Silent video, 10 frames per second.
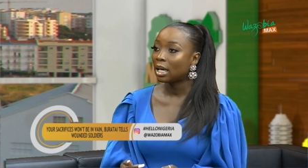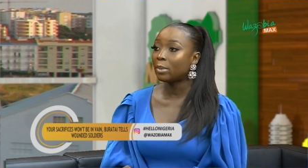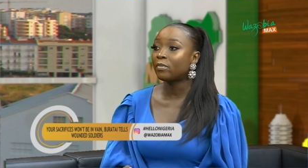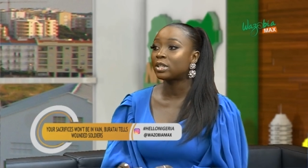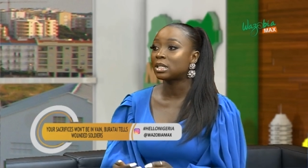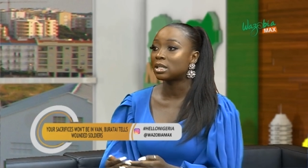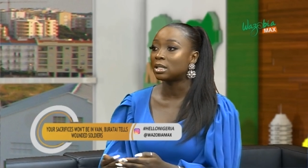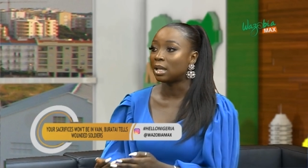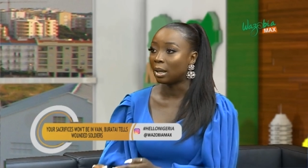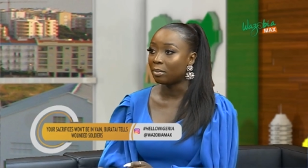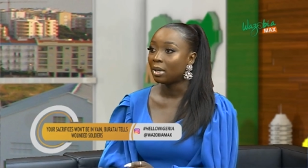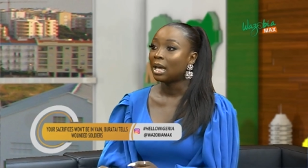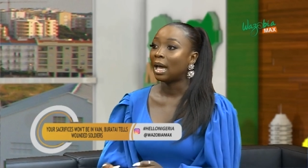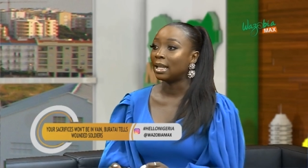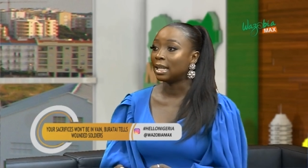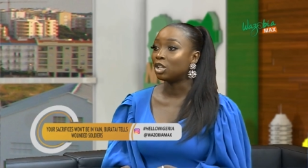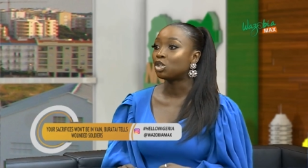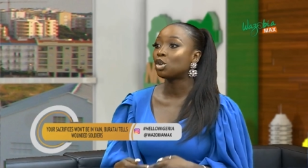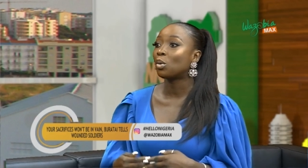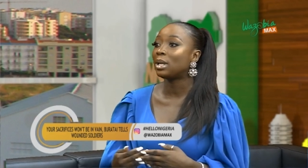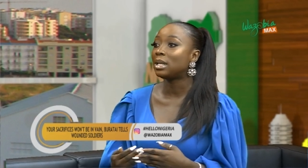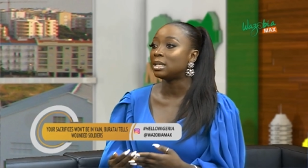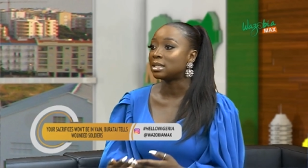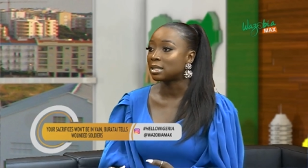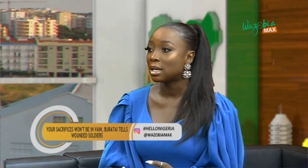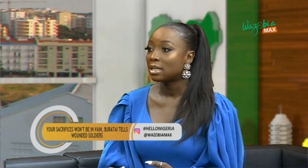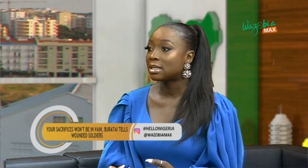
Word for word: him visiting them mm. and then showing his